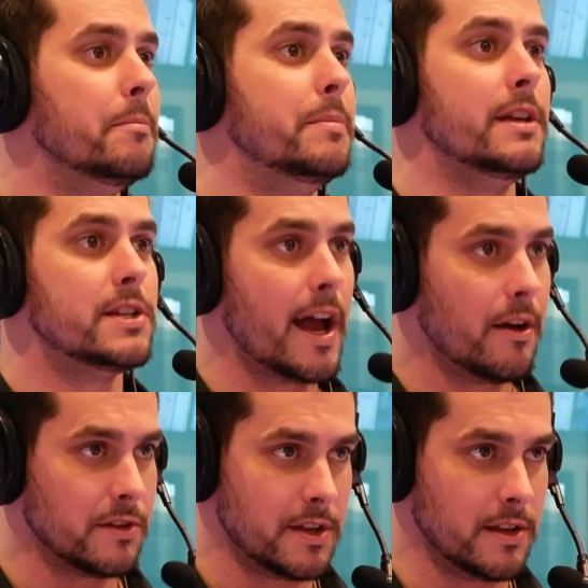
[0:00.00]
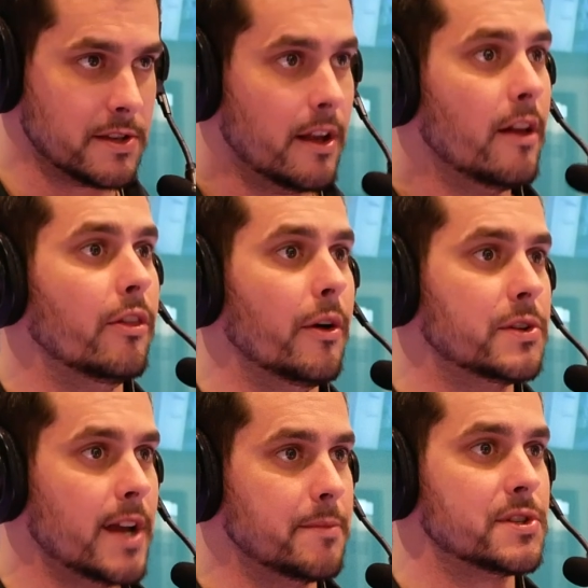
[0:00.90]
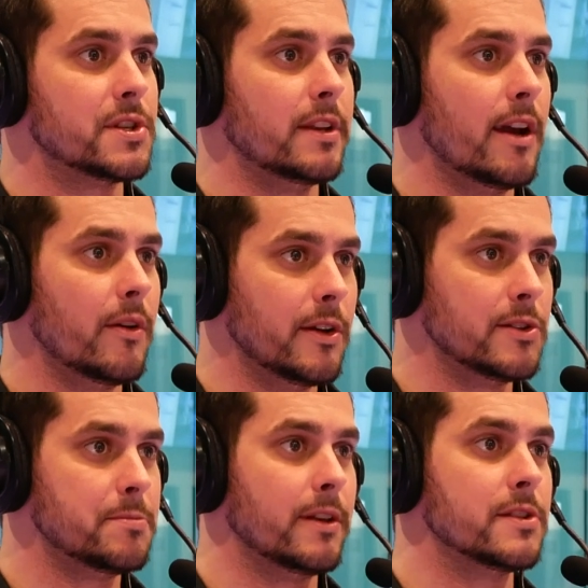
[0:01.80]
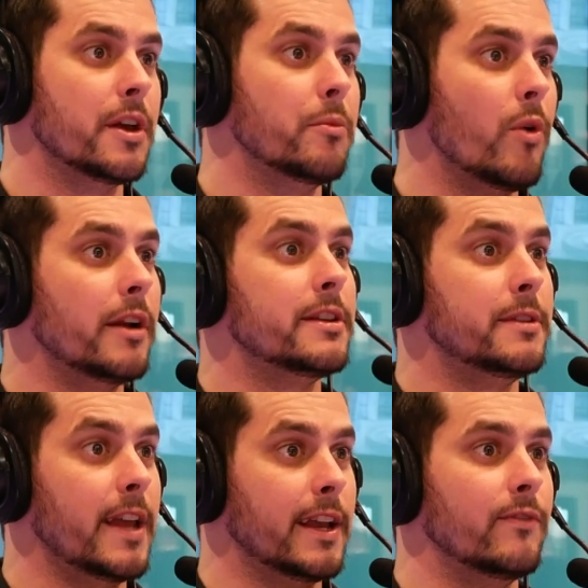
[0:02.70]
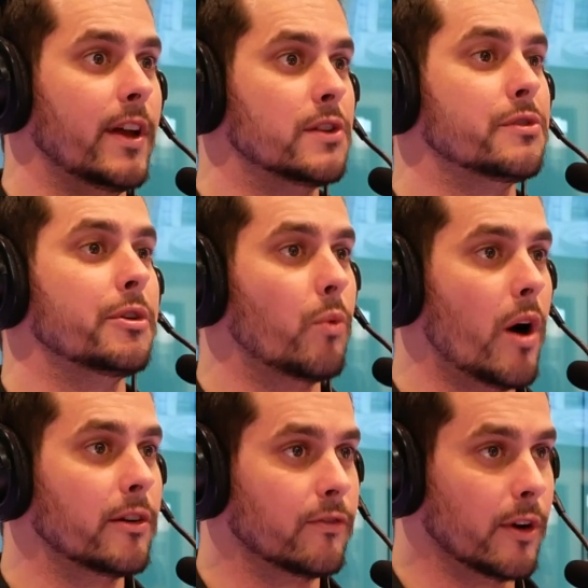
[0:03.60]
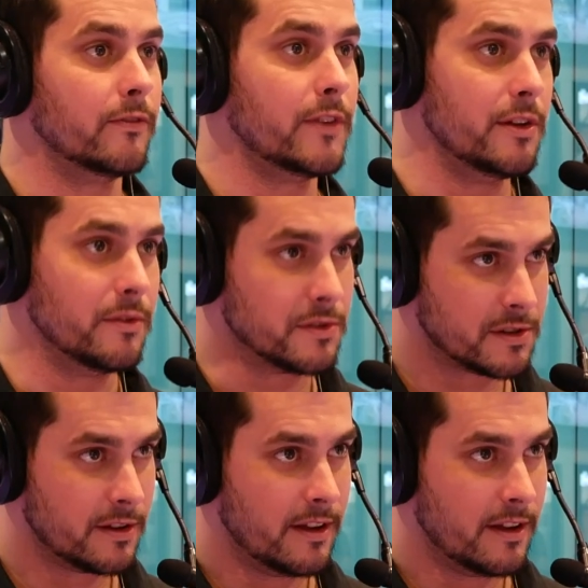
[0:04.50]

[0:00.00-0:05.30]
beach houses, those types of scenarios, because they want to take advantage of their waterfront views.